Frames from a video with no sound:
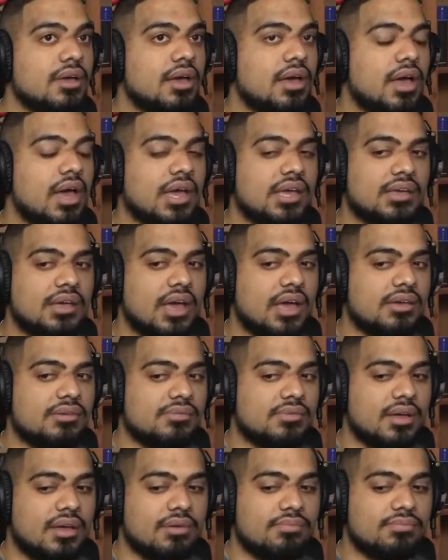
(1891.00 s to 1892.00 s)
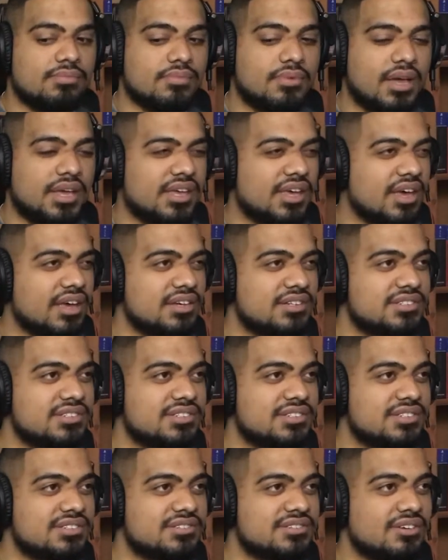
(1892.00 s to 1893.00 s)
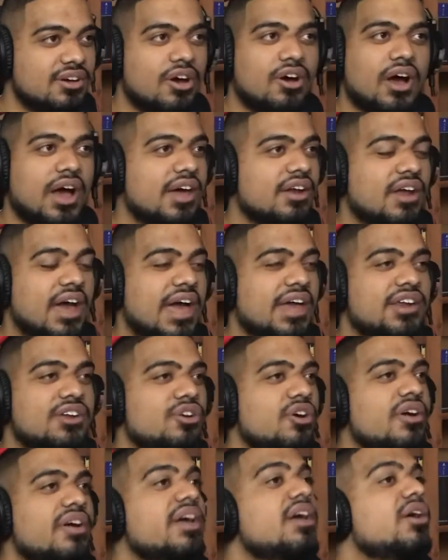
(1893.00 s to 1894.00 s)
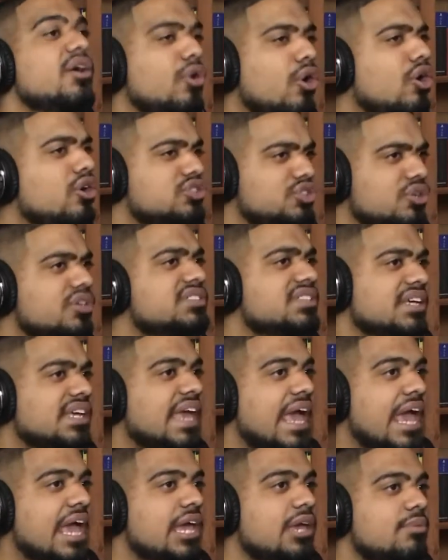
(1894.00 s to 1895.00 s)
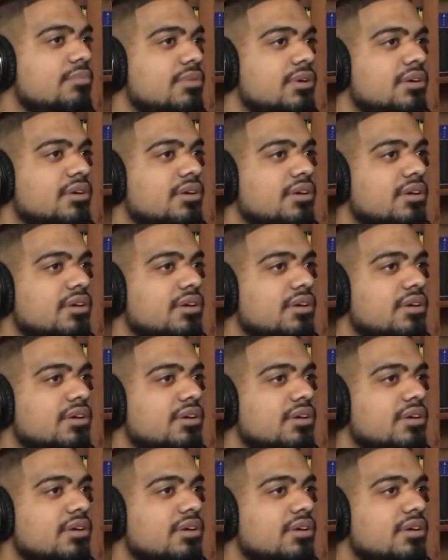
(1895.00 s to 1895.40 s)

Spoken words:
I guess. Oh, I didn't know. So it's a game?